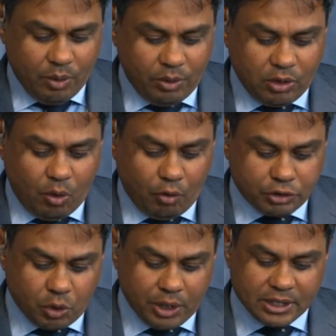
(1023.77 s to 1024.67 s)
will the
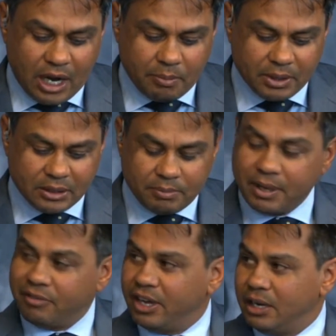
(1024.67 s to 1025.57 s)
offshore endowment be
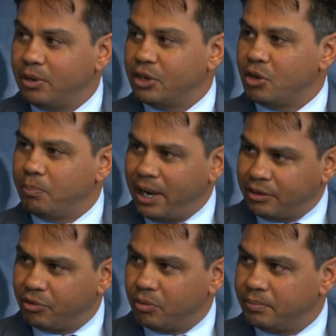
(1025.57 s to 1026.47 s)
available on your
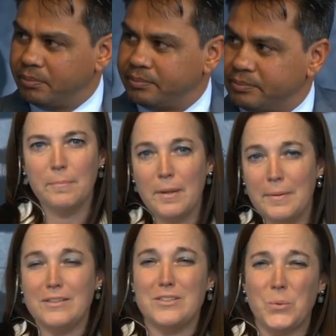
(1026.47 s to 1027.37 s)
platform? Maybe
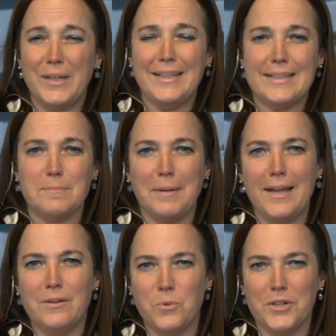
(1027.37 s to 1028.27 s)
I'll just quickly
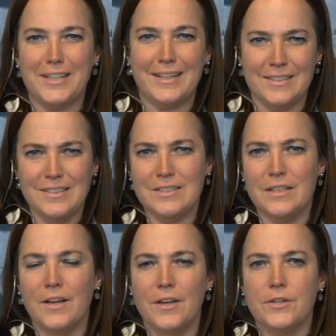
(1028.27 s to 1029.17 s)
explain what it is.
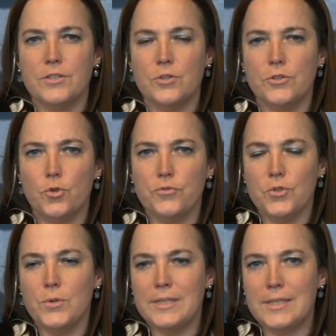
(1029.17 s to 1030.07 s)
So an
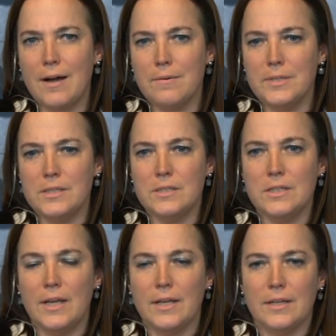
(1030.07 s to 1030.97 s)
offshore endowment
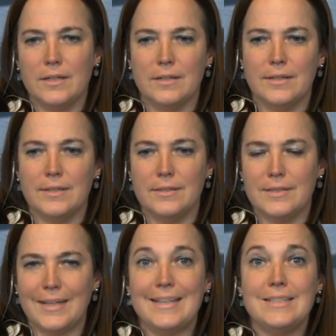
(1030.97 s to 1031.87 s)
is,
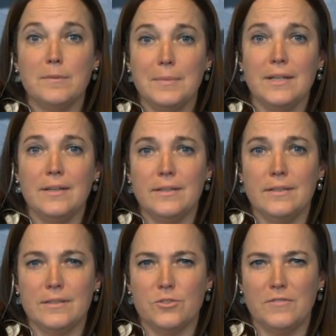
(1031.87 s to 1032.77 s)
I guess, similar
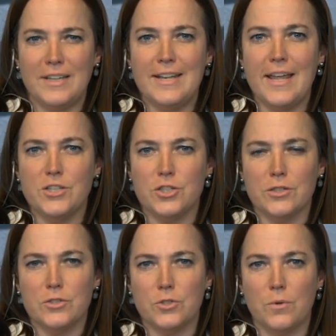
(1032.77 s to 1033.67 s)
in nature
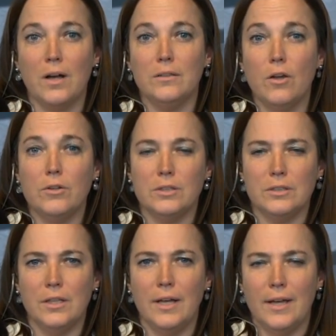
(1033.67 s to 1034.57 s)
to our
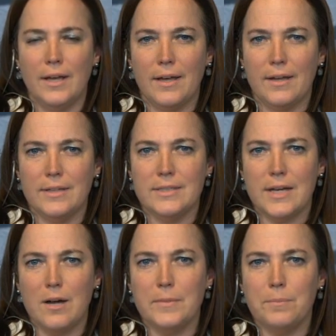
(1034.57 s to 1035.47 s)
local
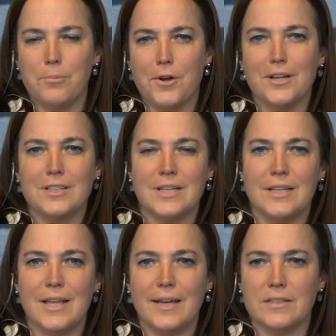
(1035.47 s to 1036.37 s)
endowment product, in
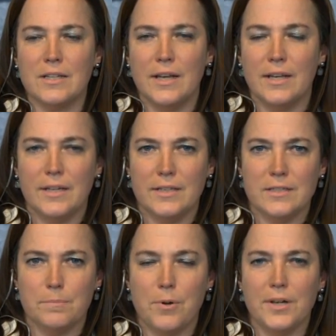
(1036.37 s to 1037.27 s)
that it is a
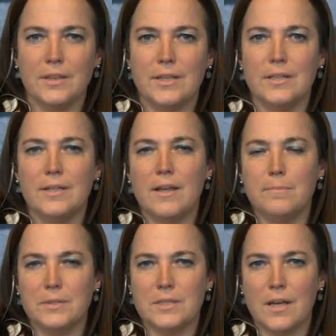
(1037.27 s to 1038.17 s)
product that
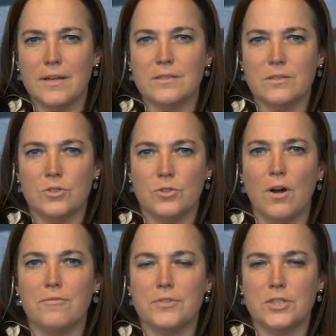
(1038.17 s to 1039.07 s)
enables us to
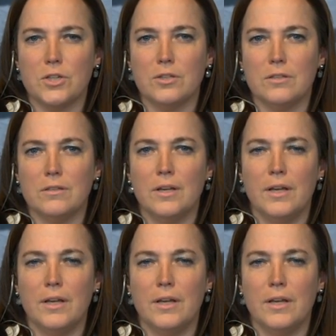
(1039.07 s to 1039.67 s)
offer certain,